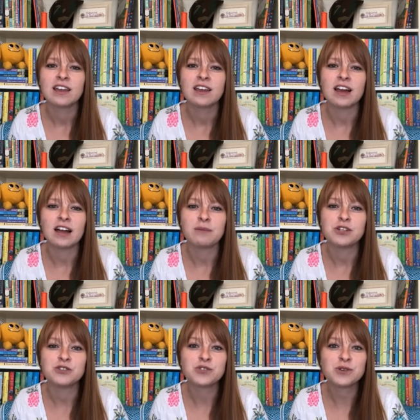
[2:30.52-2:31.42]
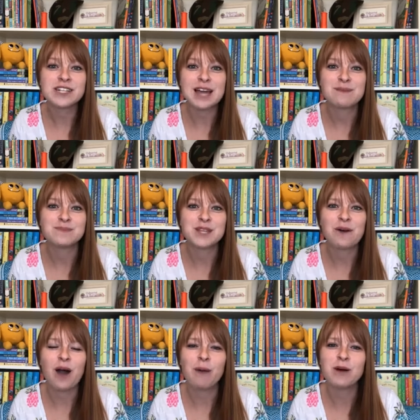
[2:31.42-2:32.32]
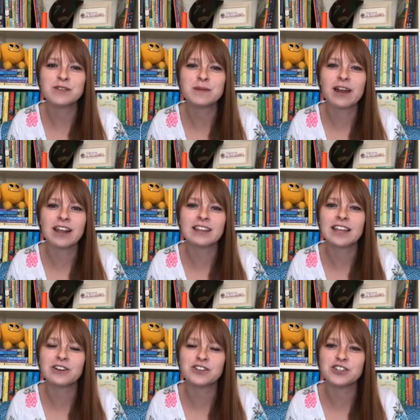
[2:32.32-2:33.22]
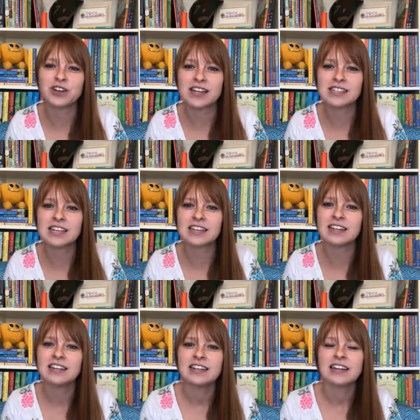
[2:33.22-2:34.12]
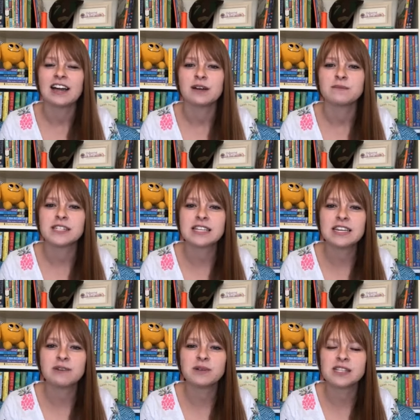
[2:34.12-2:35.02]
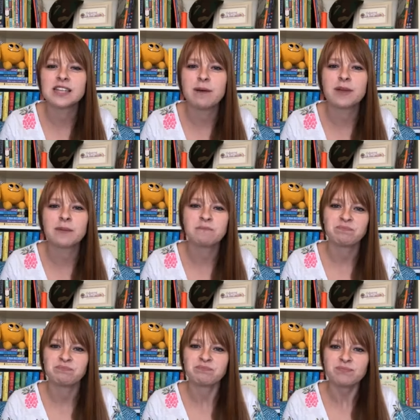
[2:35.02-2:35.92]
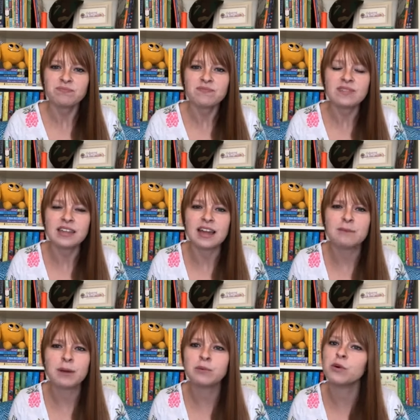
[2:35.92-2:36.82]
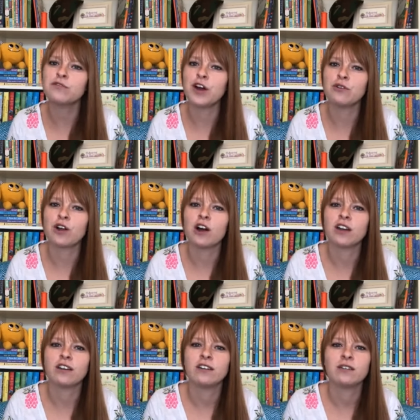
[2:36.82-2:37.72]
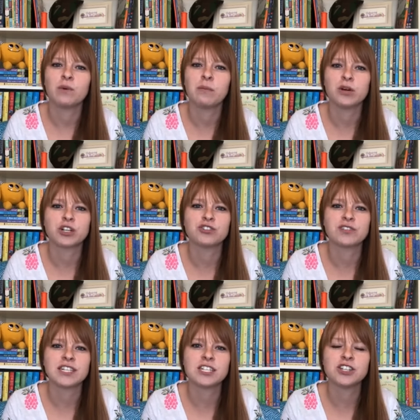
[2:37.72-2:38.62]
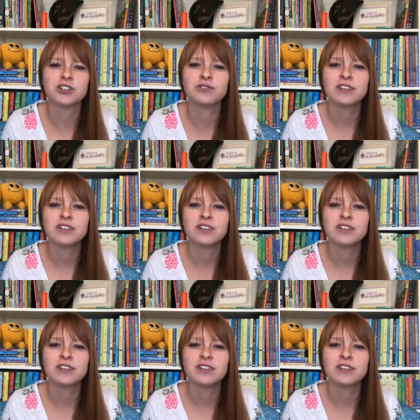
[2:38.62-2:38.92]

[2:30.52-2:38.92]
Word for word: um, and do story time. So I'll post about it later so you guys can um, see what's coming and maybe we'll vote on what book to read too.